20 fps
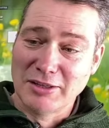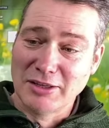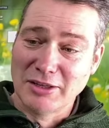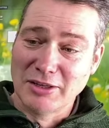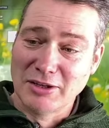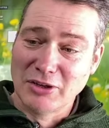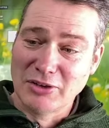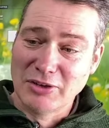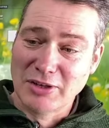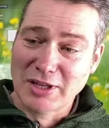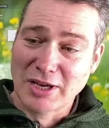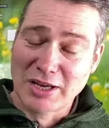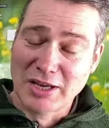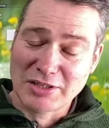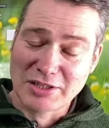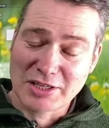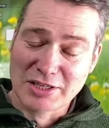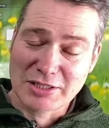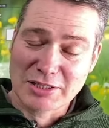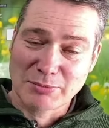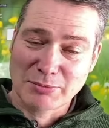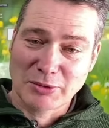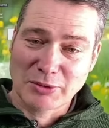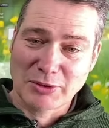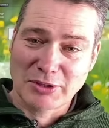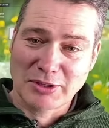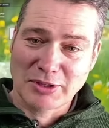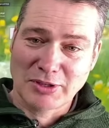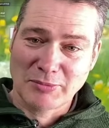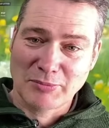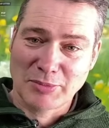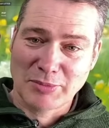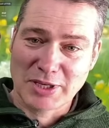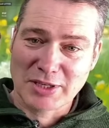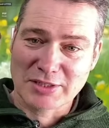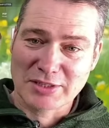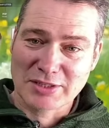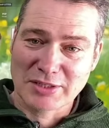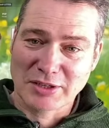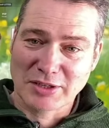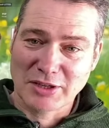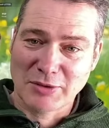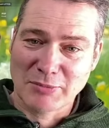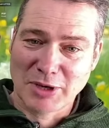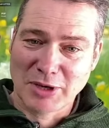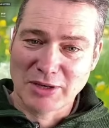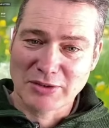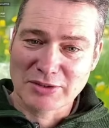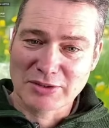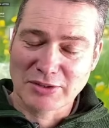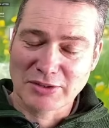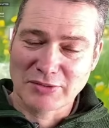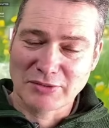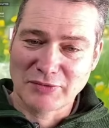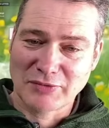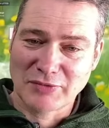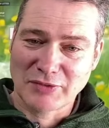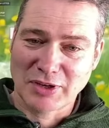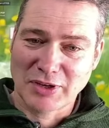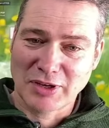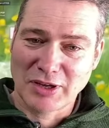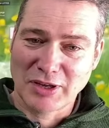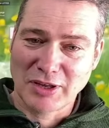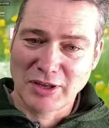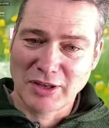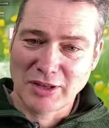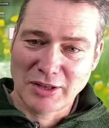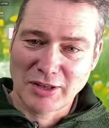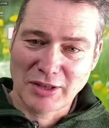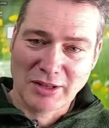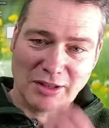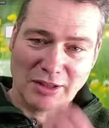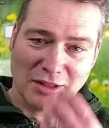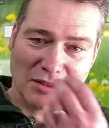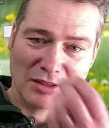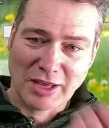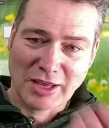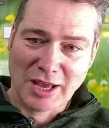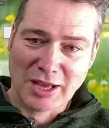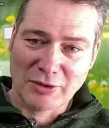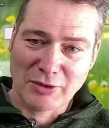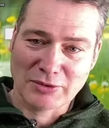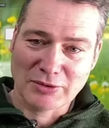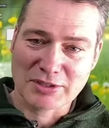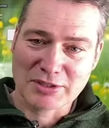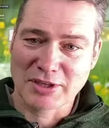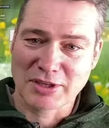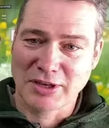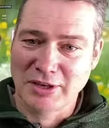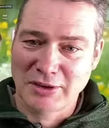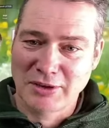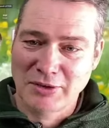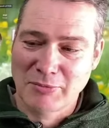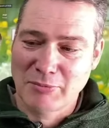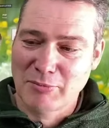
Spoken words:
undigestible bits that come out of the owls'